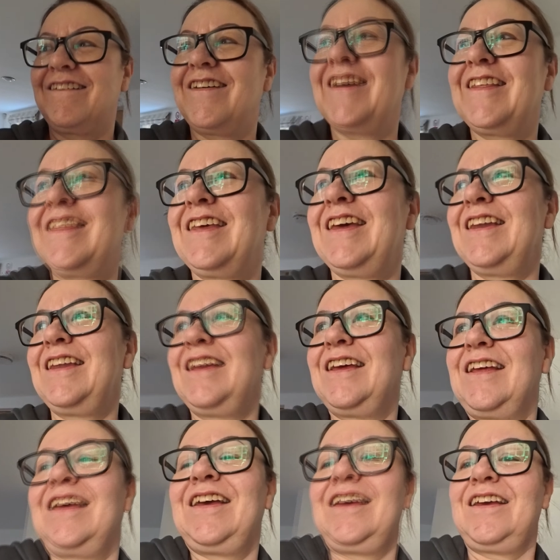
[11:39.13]
right then,
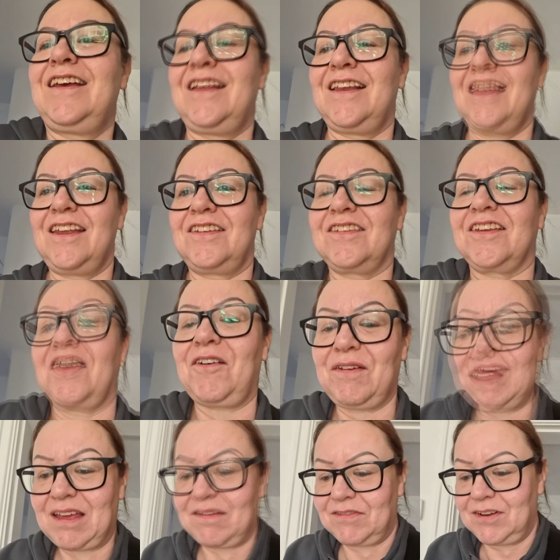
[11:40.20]
let's go
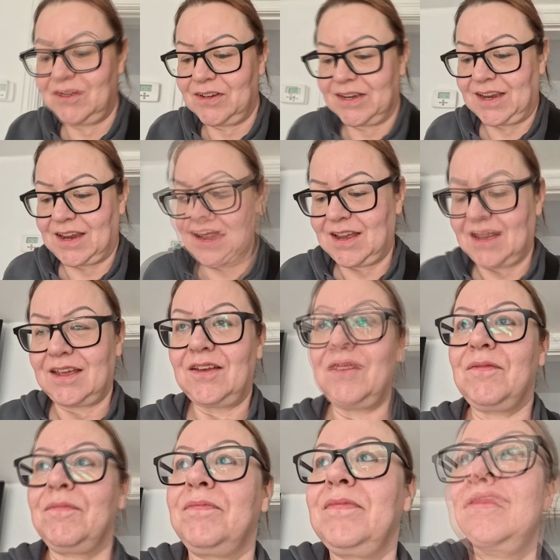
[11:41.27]
and have a look
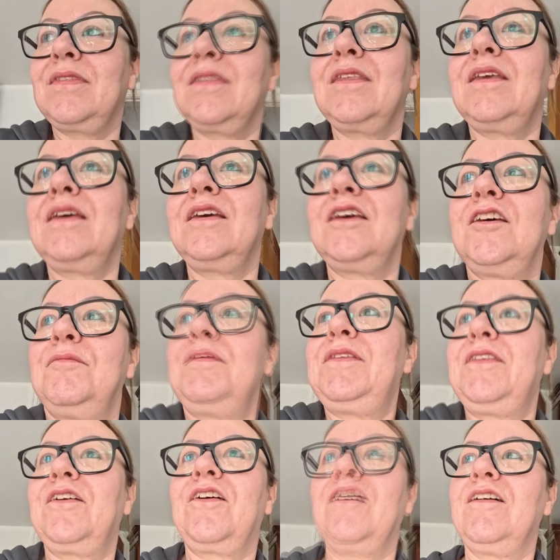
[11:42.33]
um, in
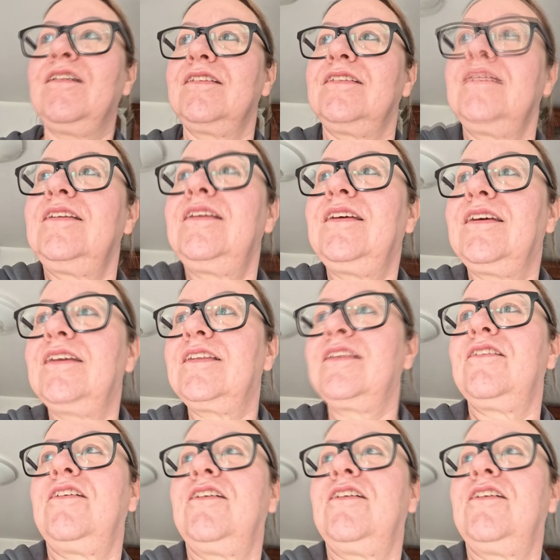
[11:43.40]
the garden at the